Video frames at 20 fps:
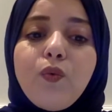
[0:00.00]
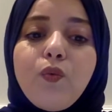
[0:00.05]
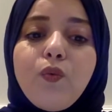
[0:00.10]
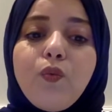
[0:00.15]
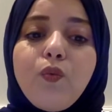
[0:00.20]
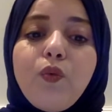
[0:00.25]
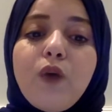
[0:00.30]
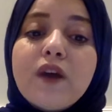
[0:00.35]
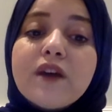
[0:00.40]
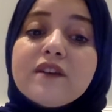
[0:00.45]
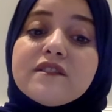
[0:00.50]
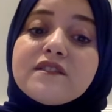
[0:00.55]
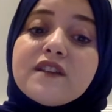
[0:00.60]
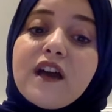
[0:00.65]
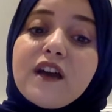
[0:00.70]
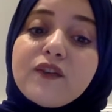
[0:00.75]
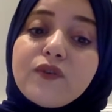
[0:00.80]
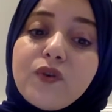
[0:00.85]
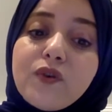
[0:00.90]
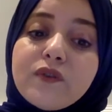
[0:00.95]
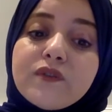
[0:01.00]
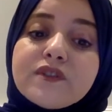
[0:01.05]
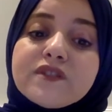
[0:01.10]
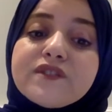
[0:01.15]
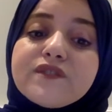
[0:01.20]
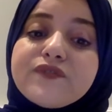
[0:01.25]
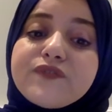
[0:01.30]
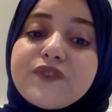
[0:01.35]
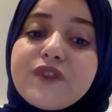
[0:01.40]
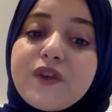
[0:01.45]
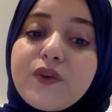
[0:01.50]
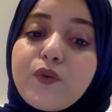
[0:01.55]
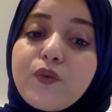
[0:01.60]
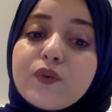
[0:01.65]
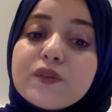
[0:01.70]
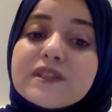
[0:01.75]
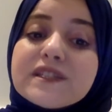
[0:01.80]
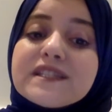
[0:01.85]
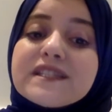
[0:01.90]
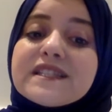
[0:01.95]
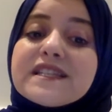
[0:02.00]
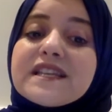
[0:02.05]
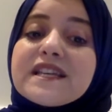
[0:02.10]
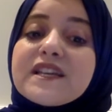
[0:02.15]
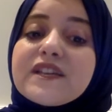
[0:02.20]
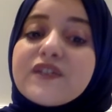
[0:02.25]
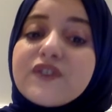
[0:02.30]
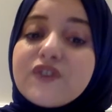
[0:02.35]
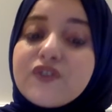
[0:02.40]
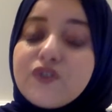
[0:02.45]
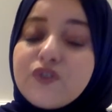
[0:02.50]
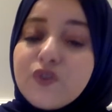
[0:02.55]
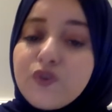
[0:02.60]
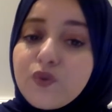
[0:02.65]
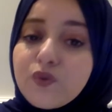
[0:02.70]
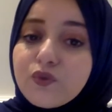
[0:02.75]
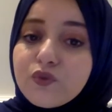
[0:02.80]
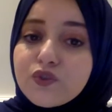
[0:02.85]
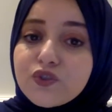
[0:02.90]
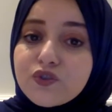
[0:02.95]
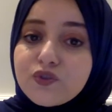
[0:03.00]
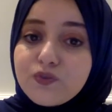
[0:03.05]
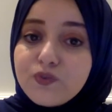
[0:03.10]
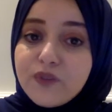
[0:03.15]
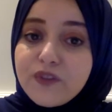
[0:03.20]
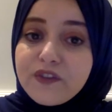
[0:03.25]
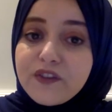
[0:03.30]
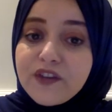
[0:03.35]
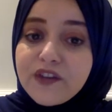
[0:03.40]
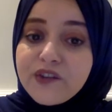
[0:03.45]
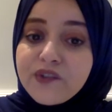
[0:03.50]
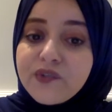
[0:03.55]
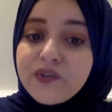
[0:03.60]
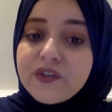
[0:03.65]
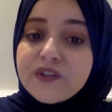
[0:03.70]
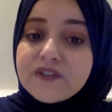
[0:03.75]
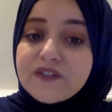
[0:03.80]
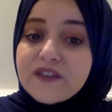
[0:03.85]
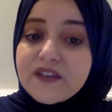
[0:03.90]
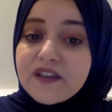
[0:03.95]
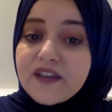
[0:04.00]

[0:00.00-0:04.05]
While the occurrence frequency reduced with increasing